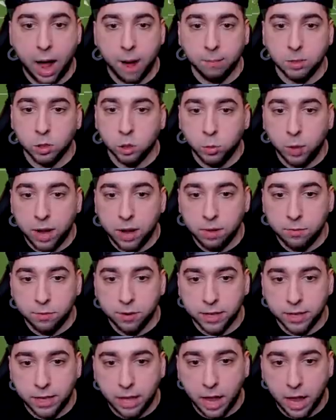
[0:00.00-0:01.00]
I'm just waiting
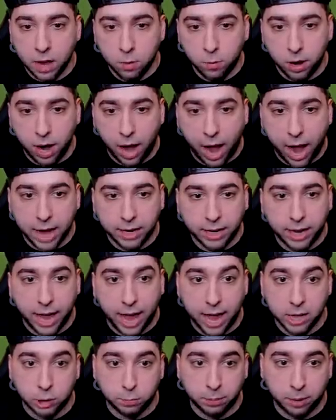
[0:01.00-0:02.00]
for the day where I
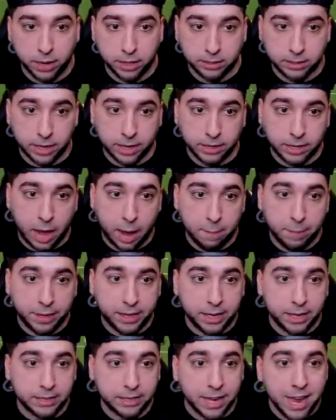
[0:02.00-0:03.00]
catch breaks like that
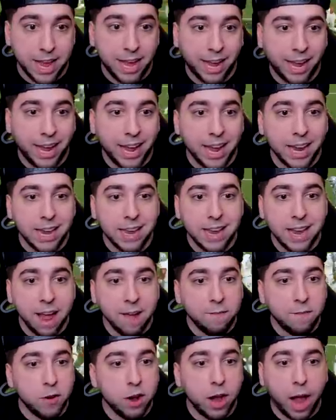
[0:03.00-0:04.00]
because it
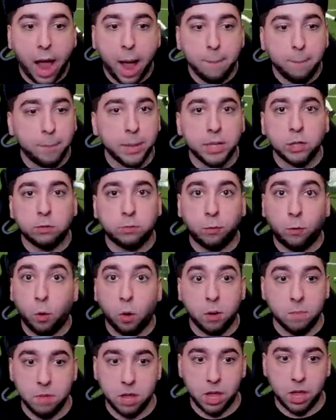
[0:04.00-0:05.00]
never happens
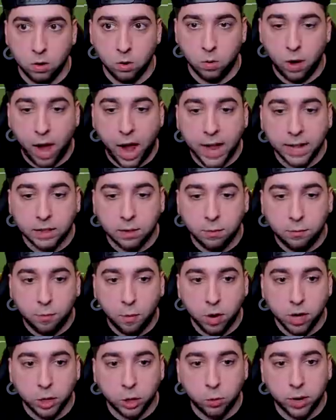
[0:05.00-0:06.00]
for me. We're at the
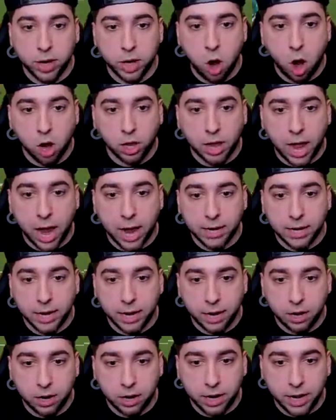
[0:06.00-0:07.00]
43 yard line
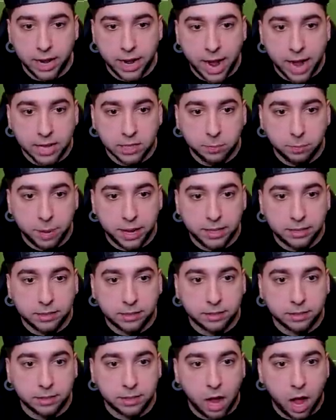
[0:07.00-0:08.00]
here. He has been
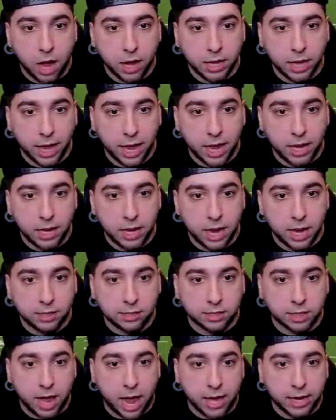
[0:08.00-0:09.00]
stuck in
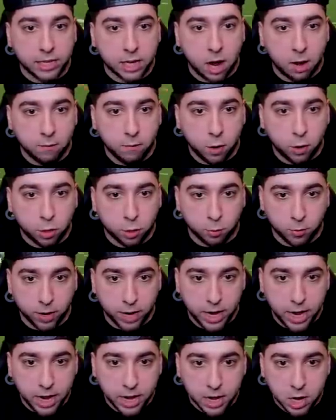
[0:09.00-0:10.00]
this like cover
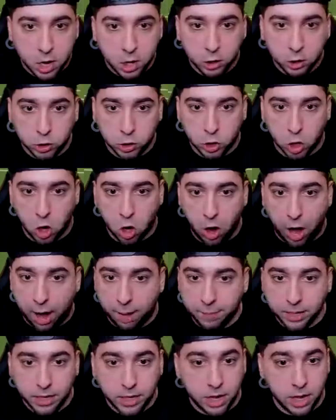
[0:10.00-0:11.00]
three. So
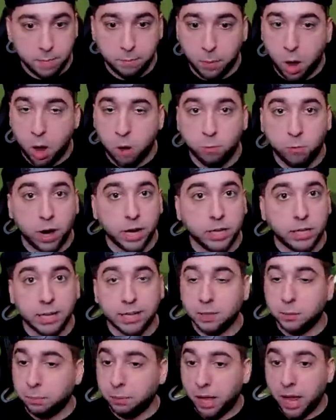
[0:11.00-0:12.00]
I'm going to keep on running
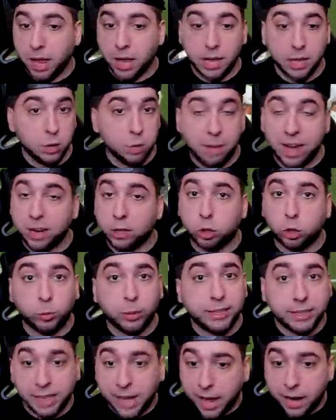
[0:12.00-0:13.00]
this play. You better
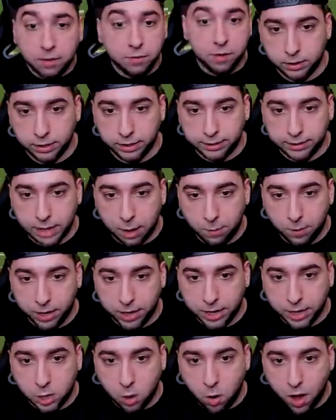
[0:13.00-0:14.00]
switch out of it. This time we're
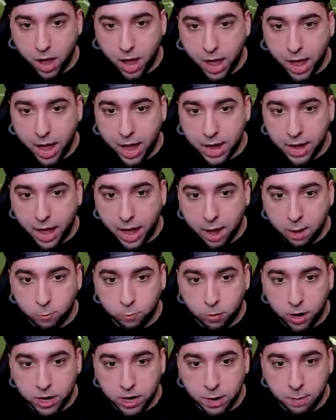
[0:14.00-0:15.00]
going to go ahead and
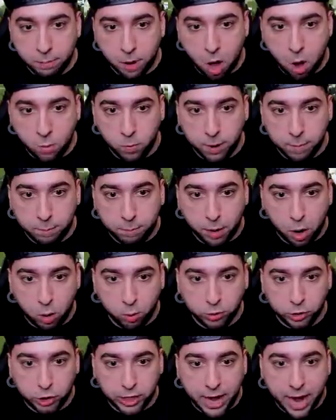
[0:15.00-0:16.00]
run the ball with
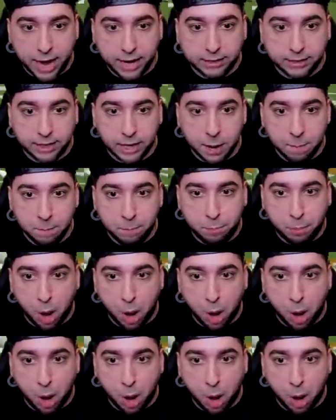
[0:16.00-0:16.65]
Bo Jackson.